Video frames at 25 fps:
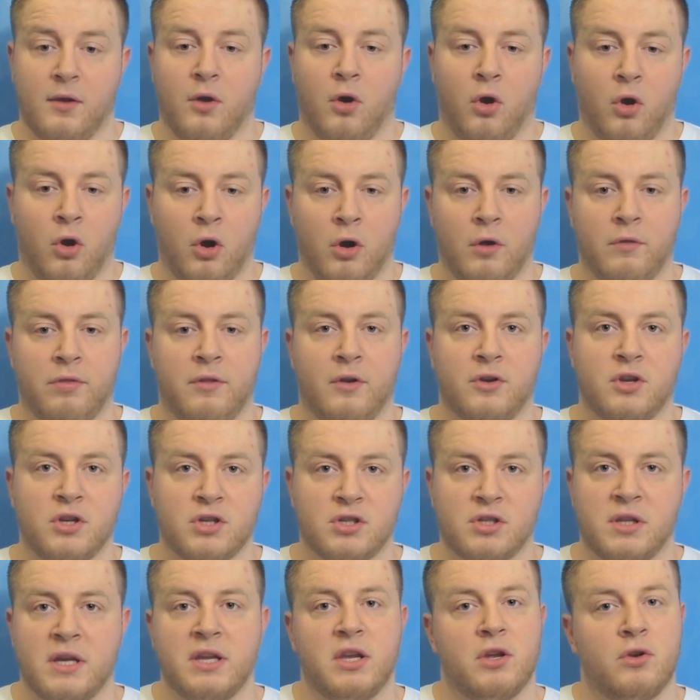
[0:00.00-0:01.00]
Or they're
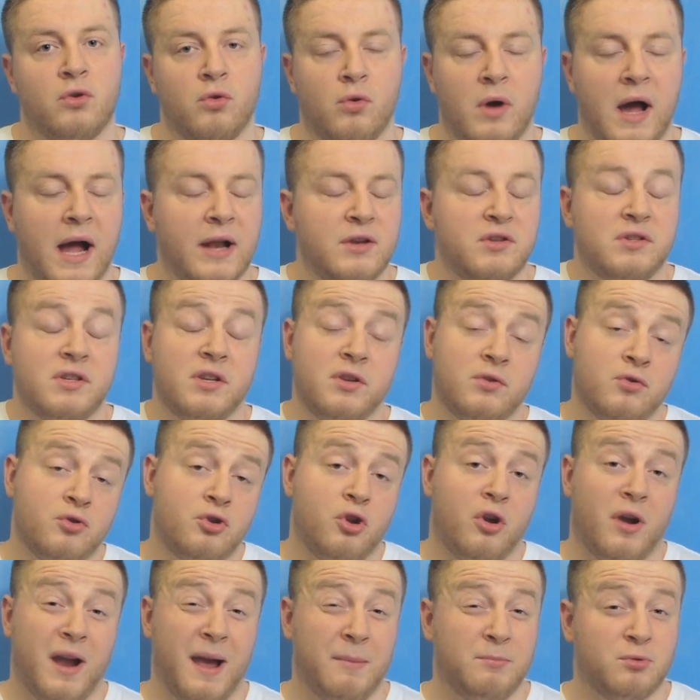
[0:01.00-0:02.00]
just like, you know, actually, you know,
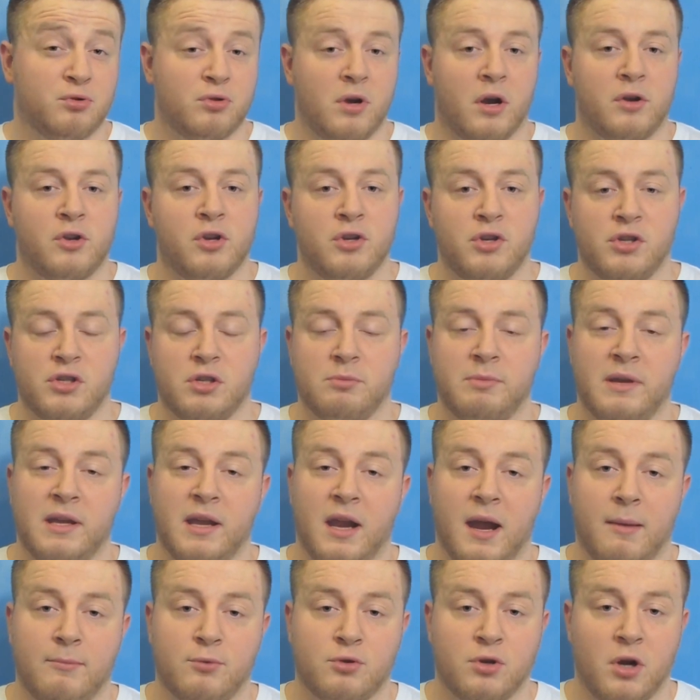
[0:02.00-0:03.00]
your hip structure, just the way
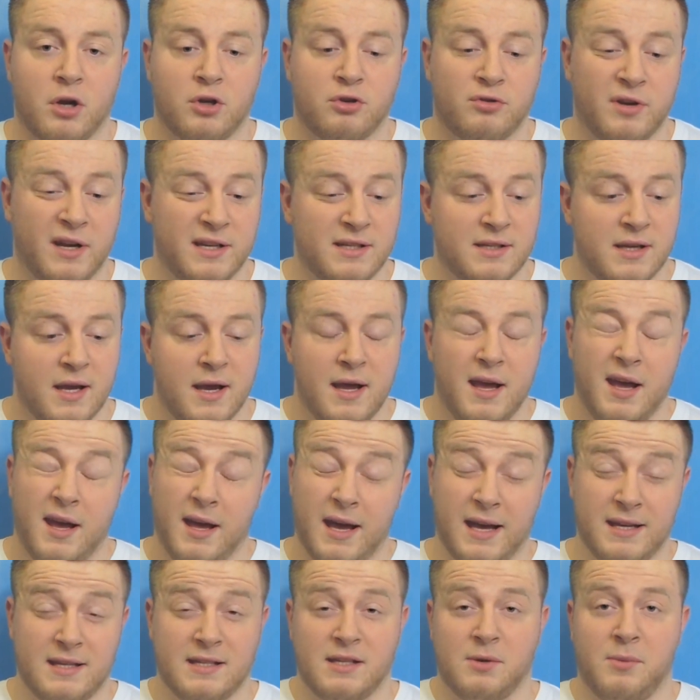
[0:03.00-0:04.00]
your hip structure is,
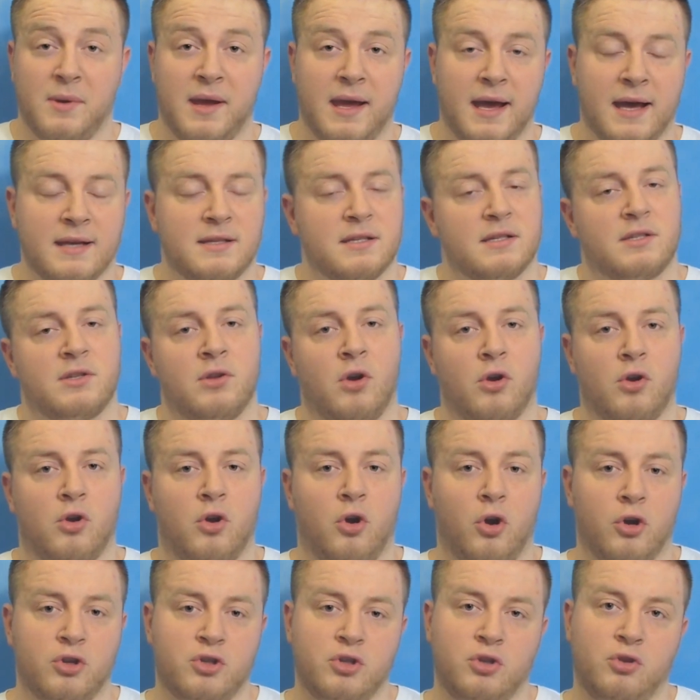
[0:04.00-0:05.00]
this is the way it is, it's not
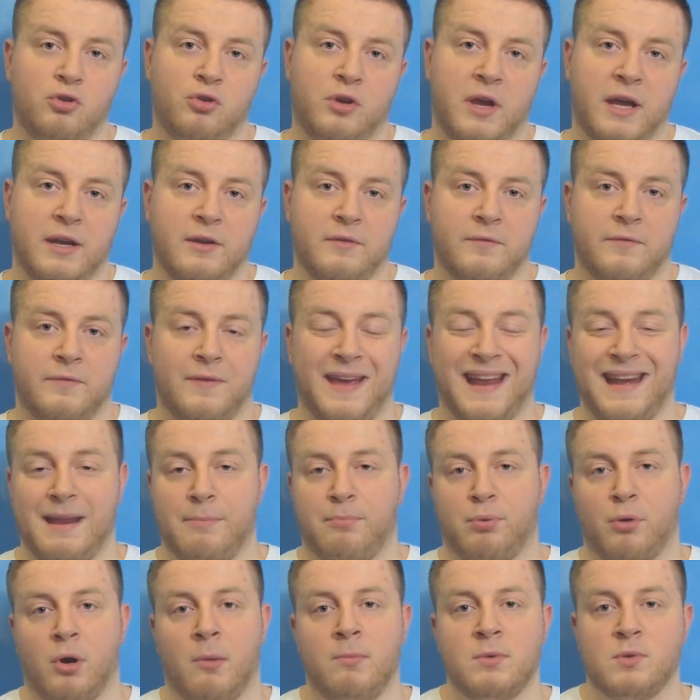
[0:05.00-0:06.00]
causing you kind of any
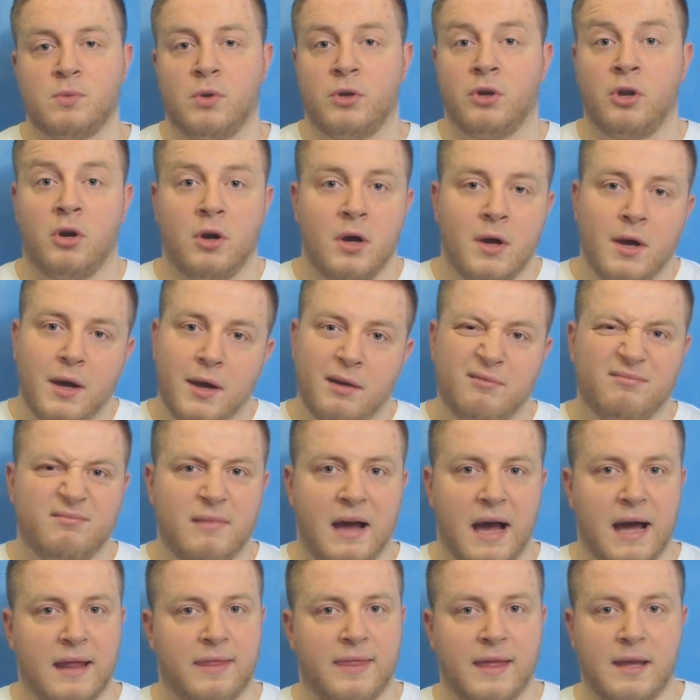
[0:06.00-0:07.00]
problems, whatnot.
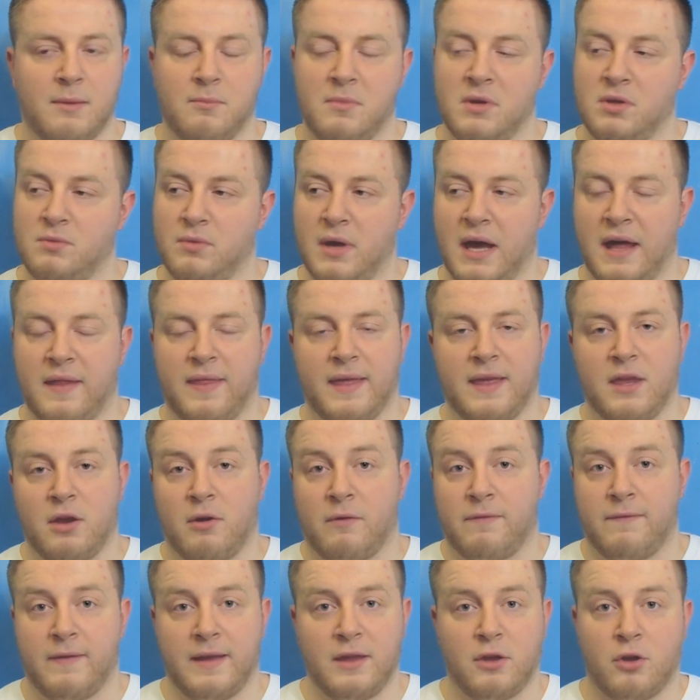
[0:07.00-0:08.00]
I think
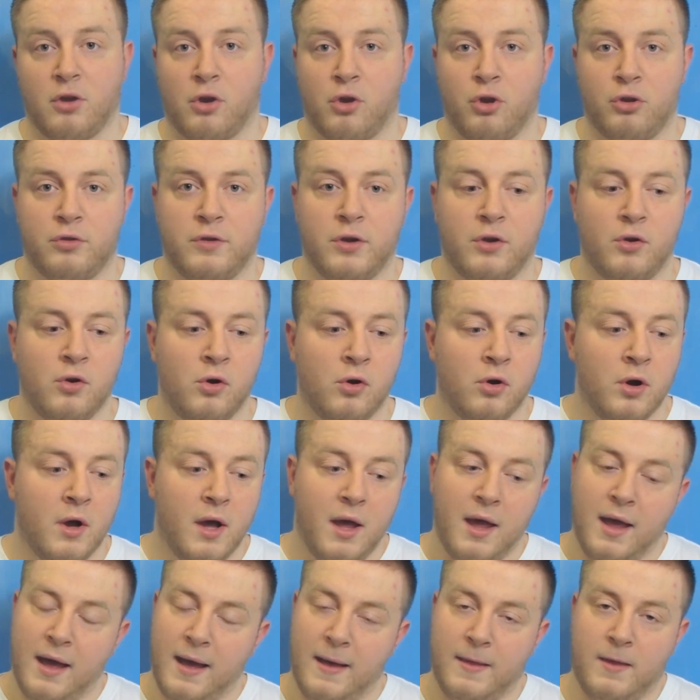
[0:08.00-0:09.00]
you're good to go,
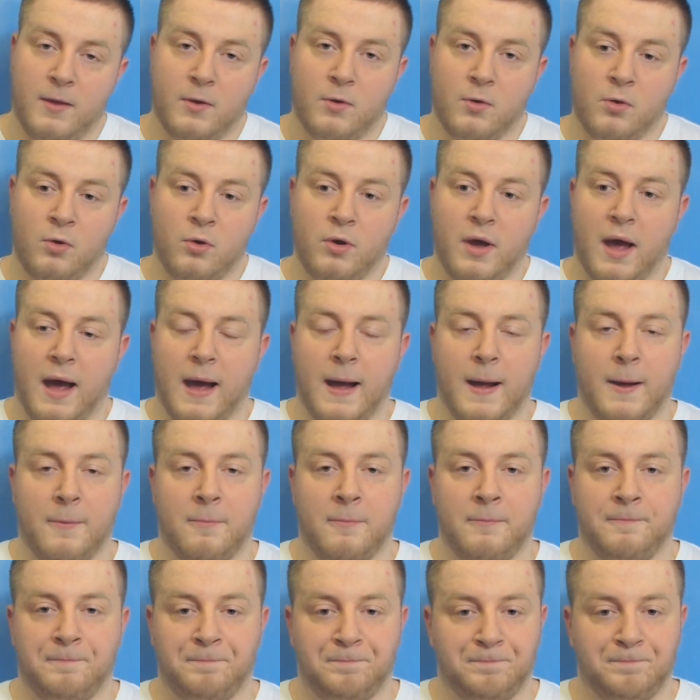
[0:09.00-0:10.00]
you know.